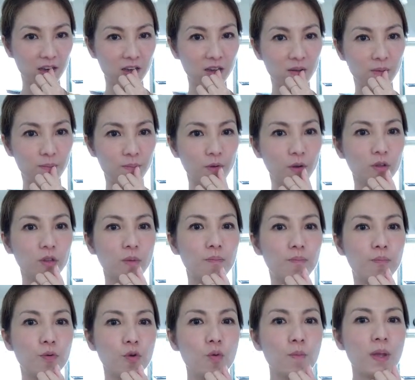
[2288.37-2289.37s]
the
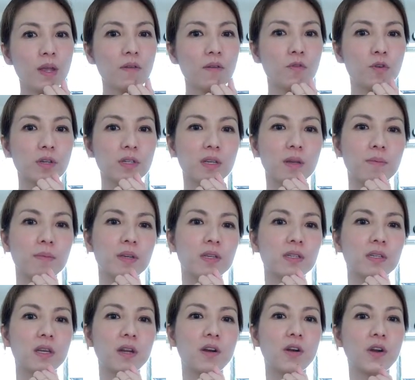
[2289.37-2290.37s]
booming voice can be
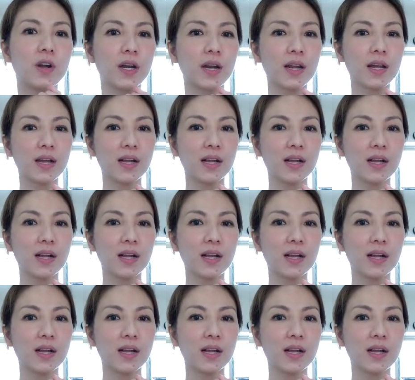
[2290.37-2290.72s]
scary